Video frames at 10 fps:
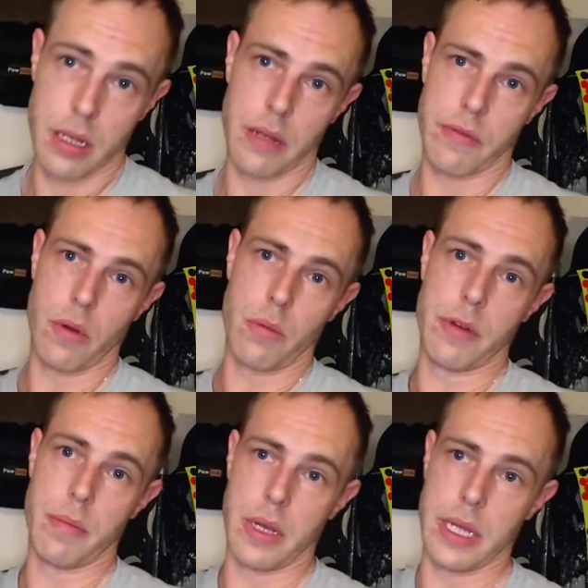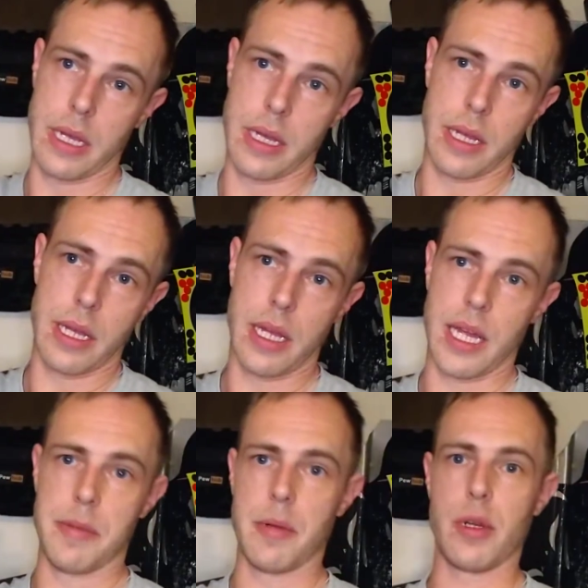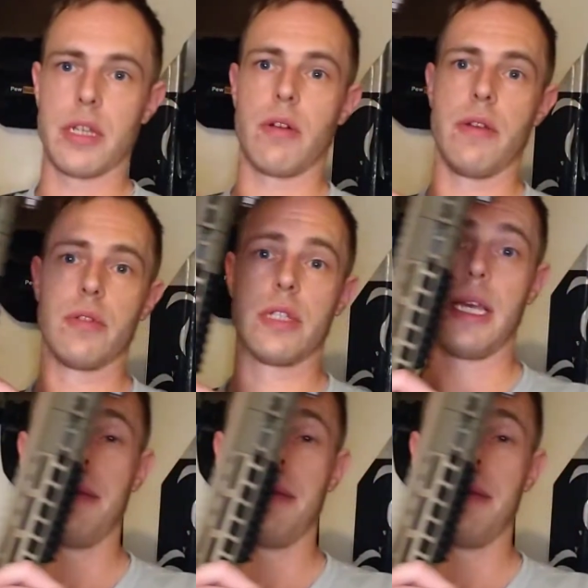I've got one of my MWS rifles here.